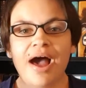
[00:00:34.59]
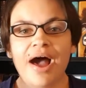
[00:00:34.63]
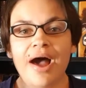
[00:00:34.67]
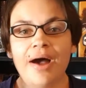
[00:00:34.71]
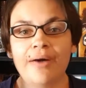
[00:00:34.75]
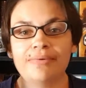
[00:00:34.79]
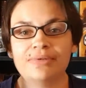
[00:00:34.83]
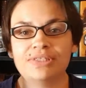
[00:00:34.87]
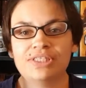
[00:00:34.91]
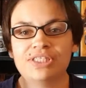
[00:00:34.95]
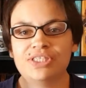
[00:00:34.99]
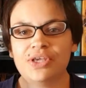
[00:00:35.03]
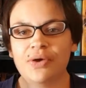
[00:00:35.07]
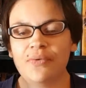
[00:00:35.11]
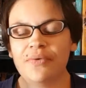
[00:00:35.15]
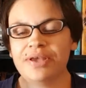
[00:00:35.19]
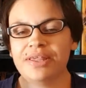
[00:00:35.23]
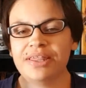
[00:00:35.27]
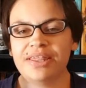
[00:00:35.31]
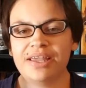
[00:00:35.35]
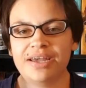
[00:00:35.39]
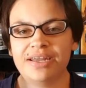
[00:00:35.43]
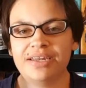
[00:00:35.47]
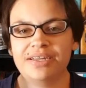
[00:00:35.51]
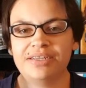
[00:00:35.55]
I was so
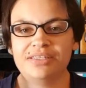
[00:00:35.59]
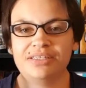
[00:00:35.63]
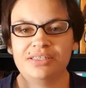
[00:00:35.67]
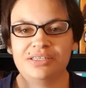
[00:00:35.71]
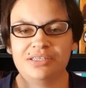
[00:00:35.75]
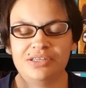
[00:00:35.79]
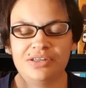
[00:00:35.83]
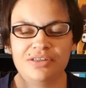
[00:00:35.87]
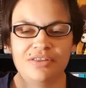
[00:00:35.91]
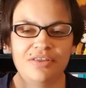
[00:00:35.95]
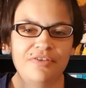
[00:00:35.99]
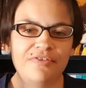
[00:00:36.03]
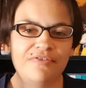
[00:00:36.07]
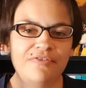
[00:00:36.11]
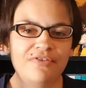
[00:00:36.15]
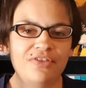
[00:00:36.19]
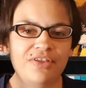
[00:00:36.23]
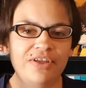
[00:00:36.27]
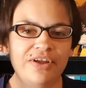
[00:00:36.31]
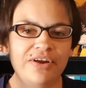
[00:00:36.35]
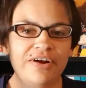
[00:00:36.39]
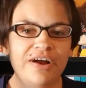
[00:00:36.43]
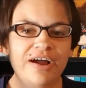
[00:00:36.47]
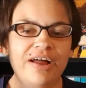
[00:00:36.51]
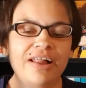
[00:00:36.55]
excited to do this for
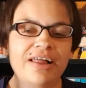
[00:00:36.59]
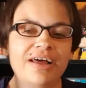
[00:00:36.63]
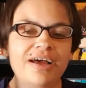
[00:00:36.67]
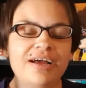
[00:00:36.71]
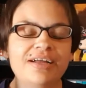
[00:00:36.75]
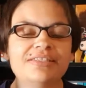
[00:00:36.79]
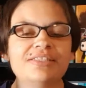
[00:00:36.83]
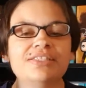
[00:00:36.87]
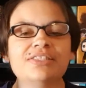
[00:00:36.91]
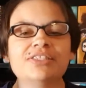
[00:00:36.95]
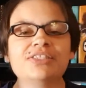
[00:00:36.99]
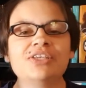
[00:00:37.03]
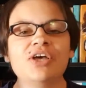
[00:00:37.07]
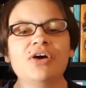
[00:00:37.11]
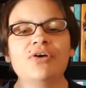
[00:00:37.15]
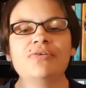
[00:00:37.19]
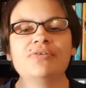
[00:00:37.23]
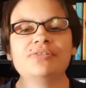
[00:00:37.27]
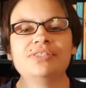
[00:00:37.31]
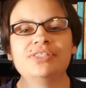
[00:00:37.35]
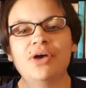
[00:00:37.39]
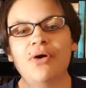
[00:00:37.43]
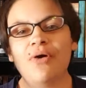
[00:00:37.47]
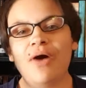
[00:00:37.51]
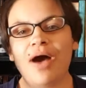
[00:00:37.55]
Sara Ella and so
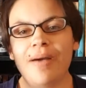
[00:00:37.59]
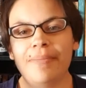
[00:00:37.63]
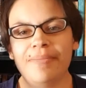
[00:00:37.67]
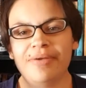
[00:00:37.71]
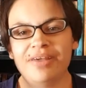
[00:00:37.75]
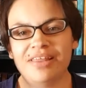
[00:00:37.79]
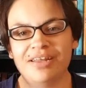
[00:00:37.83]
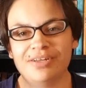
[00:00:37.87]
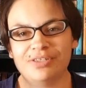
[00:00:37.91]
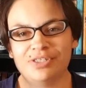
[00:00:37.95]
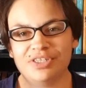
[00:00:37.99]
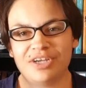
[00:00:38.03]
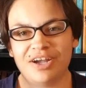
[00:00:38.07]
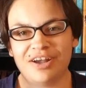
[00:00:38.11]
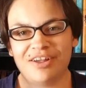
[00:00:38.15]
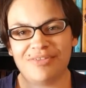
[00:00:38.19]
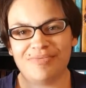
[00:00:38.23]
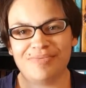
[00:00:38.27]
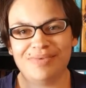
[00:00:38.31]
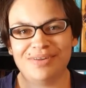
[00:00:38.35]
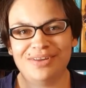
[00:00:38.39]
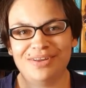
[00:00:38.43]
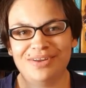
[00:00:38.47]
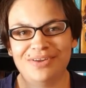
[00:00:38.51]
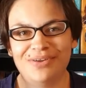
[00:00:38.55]
happy that she
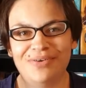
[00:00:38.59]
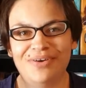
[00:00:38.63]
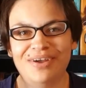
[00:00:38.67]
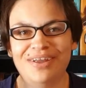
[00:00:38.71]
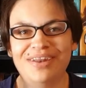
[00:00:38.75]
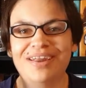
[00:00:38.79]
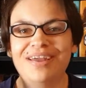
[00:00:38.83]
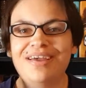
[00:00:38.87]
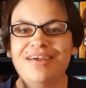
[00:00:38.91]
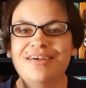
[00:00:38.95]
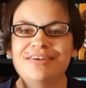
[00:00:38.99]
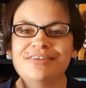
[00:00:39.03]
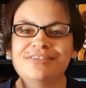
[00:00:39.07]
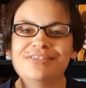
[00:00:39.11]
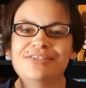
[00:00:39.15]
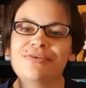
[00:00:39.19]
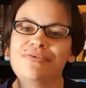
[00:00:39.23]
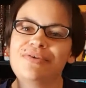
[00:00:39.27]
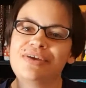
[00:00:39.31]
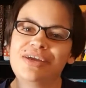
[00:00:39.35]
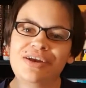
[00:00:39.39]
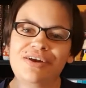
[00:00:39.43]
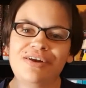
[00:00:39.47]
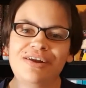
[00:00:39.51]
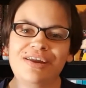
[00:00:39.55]
asked me to do it. So
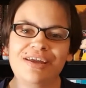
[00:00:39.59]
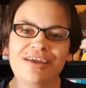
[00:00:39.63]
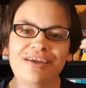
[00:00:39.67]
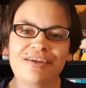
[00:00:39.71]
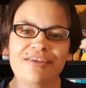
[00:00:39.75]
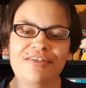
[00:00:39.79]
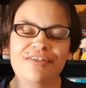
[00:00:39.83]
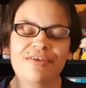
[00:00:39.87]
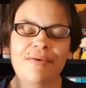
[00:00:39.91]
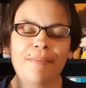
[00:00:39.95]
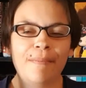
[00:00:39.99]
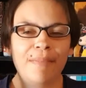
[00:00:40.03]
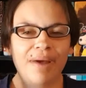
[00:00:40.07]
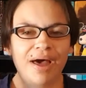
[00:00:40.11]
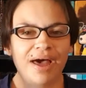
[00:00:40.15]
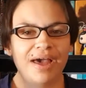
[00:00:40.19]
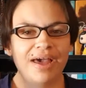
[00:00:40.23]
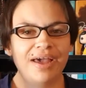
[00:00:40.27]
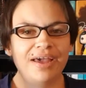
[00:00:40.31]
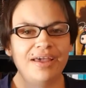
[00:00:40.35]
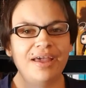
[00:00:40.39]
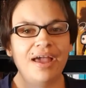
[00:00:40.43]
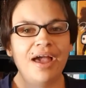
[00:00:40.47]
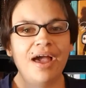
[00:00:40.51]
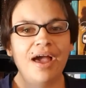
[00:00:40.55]
here it is,
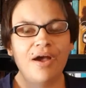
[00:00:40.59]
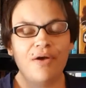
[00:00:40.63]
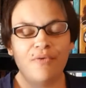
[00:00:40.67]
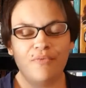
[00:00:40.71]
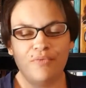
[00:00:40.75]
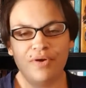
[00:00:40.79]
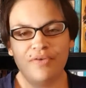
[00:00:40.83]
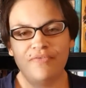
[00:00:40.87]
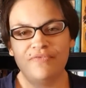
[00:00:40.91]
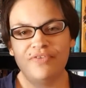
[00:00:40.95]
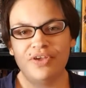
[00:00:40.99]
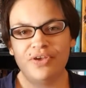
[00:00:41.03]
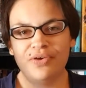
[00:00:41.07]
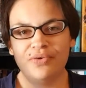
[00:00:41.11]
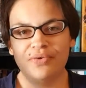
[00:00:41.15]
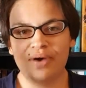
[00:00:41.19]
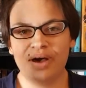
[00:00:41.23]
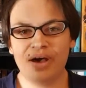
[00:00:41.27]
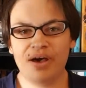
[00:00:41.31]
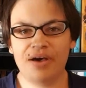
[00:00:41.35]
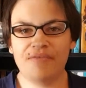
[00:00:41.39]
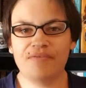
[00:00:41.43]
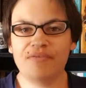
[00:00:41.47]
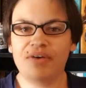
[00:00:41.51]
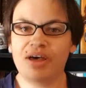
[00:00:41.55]
my review
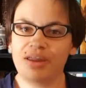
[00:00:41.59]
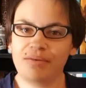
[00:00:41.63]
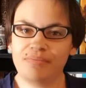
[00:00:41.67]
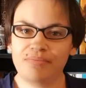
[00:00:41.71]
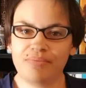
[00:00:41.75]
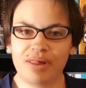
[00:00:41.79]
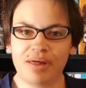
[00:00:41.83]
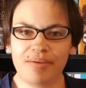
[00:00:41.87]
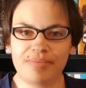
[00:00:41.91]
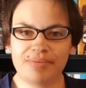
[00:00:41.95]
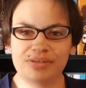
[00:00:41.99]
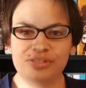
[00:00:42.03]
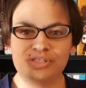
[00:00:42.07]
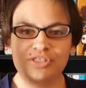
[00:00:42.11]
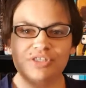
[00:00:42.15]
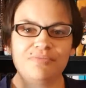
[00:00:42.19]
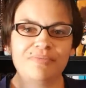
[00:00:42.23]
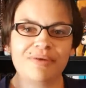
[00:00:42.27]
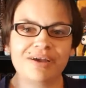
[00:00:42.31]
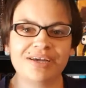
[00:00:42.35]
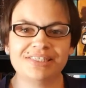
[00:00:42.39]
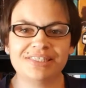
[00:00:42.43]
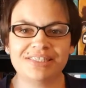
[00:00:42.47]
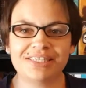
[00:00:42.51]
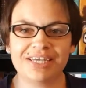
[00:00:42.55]
of Unblemished
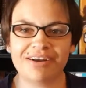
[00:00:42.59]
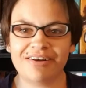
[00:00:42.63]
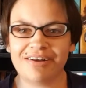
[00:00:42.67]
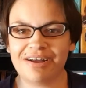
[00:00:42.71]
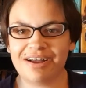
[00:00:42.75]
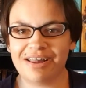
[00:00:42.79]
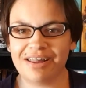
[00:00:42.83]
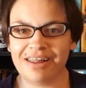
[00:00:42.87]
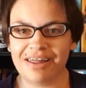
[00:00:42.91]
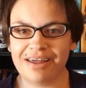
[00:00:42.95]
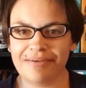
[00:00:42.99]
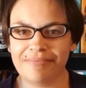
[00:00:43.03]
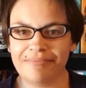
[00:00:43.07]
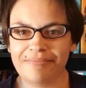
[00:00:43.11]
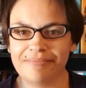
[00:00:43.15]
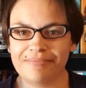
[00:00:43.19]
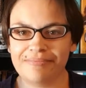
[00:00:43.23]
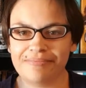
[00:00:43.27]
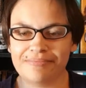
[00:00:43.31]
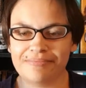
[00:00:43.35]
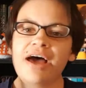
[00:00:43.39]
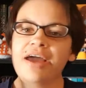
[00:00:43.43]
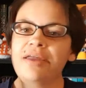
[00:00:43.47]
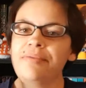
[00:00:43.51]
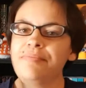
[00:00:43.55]
by Sara Ella.
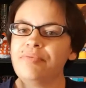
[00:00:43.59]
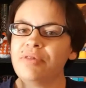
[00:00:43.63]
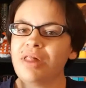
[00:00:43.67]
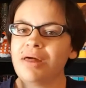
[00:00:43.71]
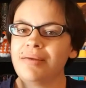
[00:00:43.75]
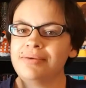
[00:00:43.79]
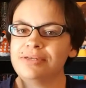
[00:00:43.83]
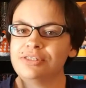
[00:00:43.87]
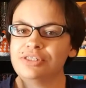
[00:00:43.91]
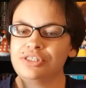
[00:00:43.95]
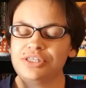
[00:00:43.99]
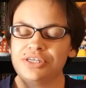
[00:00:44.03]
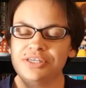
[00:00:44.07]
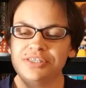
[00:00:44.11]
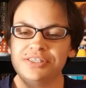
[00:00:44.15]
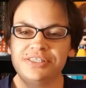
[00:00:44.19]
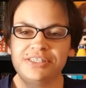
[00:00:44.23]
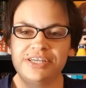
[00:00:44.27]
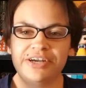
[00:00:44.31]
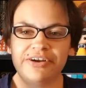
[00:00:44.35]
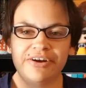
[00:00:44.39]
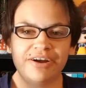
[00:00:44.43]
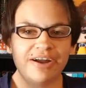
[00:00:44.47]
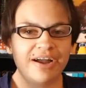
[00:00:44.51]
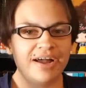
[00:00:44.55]
Unblemished is
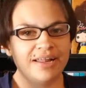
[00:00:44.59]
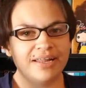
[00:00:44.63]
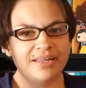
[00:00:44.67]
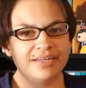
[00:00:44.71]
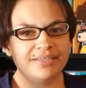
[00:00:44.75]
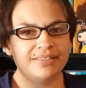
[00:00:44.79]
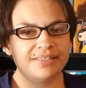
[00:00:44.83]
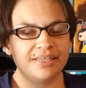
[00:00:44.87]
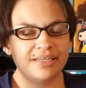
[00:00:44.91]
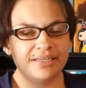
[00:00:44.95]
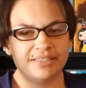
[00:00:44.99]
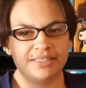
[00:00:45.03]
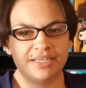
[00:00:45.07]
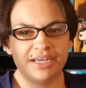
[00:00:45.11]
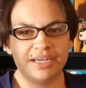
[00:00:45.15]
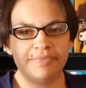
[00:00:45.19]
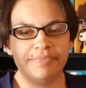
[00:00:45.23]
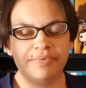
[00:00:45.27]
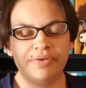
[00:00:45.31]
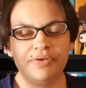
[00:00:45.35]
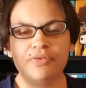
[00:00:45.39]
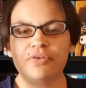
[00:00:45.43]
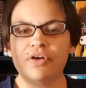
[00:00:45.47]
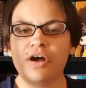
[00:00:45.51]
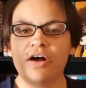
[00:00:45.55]
Sara Ella's
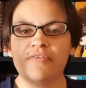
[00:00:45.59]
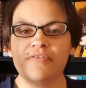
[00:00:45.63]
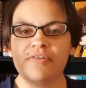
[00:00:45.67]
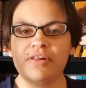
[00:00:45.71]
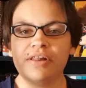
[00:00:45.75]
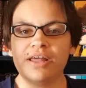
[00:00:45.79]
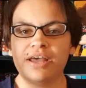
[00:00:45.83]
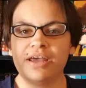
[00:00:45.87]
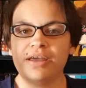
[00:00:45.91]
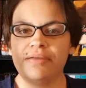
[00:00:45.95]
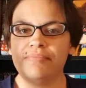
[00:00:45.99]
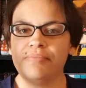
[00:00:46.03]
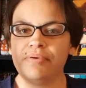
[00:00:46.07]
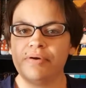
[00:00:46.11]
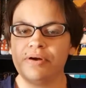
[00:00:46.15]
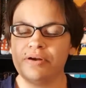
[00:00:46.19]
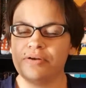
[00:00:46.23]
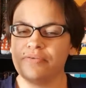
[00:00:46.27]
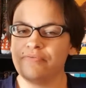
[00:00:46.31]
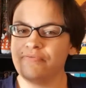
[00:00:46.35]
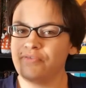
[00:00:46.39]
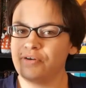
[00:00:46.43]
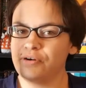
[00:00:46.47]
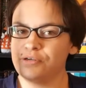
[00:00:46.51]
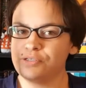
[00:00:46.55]
debut novel and her
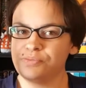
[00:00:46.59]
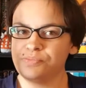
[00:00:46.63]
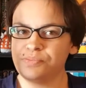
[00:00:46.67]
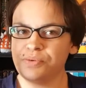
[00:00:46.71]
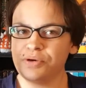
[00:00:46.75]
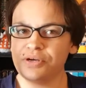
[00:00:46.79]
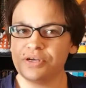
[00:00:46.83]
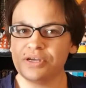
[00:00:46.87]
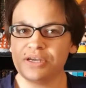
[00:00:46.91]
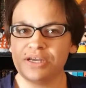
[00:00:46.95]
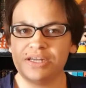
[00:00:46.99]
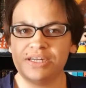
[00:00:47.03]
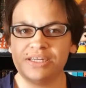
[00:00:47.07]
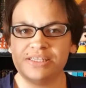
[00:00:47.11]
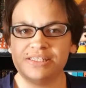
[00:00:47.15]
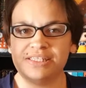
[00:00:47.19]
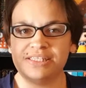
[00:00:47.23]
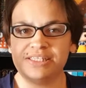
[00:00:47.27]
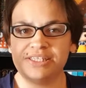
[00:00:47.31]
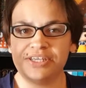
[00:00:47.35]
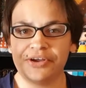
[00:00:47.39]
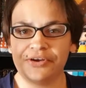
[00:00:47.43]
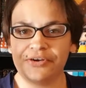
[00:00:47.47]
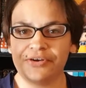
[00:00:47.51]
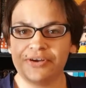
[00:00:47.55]
first book in a
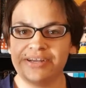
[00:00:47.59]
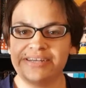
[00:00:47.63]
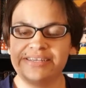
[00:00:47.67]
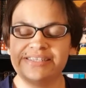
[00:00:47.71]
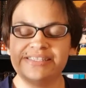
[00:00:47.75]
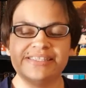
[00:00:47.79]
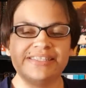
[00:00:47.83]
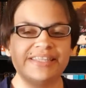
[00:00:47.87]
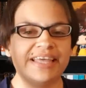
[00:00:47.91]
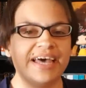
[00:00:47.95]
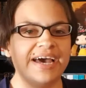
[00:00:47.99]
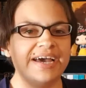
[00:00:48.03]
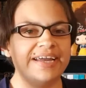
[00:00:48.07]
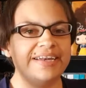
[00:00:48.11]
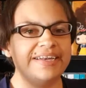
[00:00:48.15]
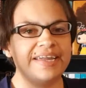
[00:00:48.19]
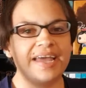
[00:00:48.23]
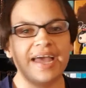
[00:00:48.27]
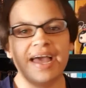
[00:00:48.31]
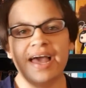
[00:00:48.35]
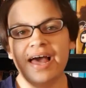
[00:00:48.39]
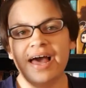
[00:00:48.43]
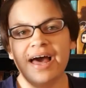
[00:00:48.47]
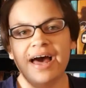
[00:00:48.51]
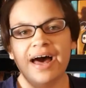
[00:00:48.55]
series that
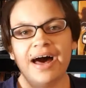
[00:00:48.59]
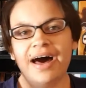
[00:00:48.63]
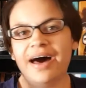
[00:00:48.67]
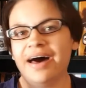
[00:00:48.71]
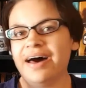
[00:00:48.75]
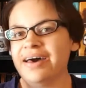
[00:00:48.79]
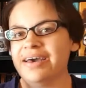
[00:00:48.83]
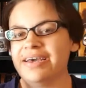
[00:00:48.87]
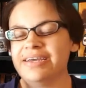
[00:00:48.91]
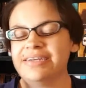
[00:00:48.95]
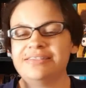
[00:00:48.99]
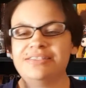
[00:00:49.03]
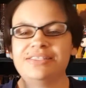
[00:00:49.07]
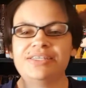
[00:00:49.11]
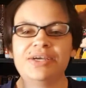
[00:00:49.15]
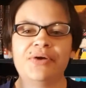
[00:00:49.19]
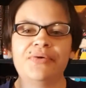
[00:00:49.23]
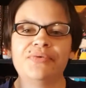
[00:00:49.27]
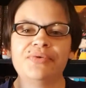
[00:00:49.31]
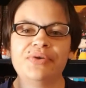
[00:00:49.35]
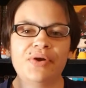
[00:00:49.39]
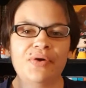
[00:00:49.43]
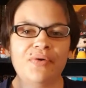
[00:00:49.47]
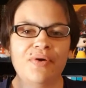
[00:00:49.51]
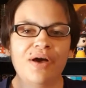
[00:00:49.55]
I
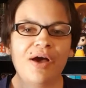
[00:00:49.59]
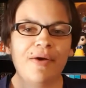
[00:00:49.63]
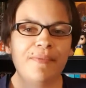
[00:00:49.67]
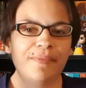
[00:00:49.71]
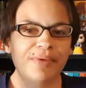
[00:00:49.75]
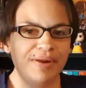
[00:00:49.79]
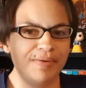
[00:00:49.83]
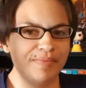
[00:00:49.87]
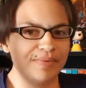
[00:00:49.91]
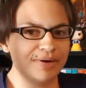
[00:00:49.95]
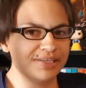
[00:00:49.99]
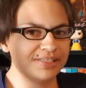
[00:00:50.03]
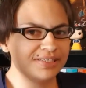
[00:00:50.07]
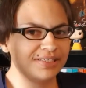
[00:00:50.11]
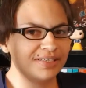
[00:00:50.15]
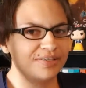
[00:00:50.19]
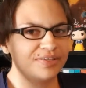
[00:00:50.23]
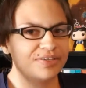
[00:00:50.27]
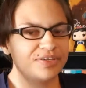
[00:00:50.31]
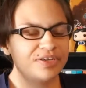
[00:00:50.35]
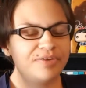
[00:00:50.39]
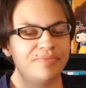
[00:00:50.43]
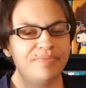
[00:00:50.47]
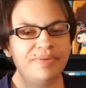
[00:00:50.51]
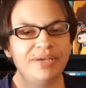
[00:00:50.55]
don't know how many books
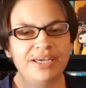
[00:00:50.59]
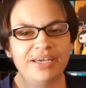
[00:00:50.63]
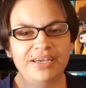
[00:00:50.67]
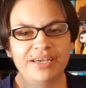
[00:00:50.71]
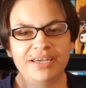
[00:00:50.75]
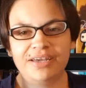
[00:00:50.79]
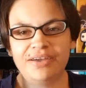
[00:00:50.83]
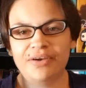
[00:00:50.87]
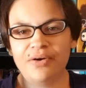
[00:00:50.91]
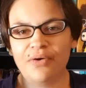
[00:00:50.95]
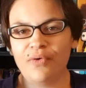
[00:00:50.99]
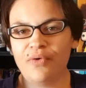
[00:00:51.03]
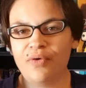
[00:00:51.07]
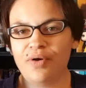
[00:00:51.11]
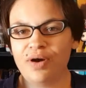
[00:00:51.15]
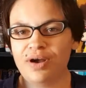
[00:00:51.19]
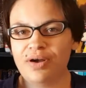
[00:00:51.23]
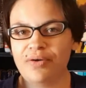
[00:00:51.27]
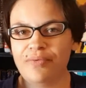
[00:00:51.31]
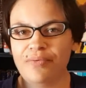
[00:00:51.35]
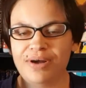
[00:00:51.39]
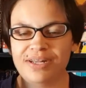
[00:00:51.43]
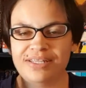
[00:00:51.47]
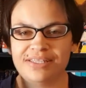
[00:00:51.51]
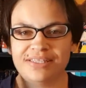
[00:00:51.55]
it's going to be
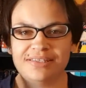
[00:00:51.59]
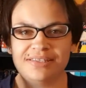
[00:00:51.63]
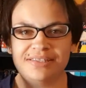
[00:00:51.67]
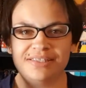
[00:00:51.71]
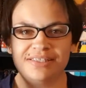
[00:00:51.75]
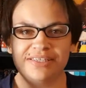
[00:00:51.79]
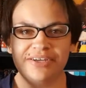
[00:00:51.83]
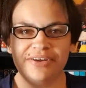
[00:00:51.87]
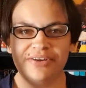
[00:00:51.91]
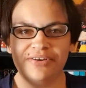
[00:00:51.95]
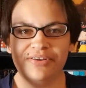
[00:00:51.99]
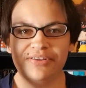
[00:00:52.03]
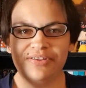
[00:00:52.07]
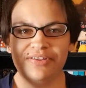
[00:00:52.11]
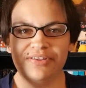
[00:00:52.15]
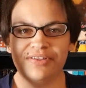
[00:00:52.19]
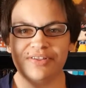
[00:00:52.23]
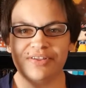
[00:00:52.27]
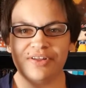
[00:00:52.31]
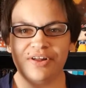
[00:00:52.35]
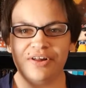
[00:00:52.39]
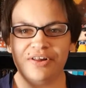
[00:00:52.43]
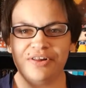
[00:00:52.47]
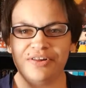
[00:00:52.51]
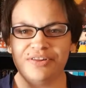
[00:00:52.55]
or what this series
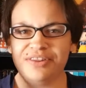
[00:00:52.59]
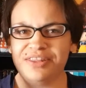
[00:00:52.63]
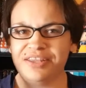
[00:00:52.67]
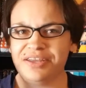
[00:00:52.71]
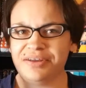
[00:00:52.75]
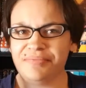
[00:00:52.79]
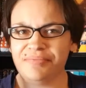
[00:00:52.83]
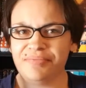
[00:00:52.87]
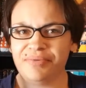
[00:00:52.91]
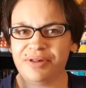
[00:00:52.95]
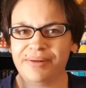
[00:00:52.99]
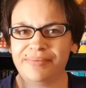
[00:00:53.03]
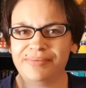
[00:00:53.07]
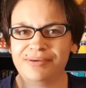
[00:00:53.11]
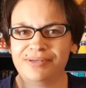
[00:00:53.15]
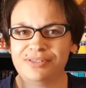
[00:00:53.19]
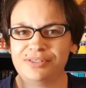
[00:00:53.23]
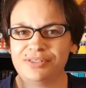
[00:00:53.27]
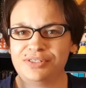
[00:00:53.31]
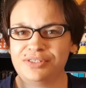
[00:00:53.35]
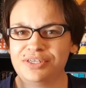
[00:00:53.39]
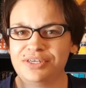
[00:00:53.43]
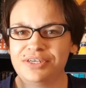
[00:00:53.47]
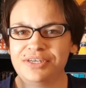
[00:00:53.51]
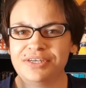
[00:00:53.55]
is called, the
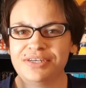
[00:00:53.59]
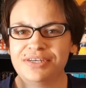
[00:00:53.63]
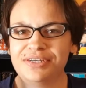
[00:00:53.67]
Unblemished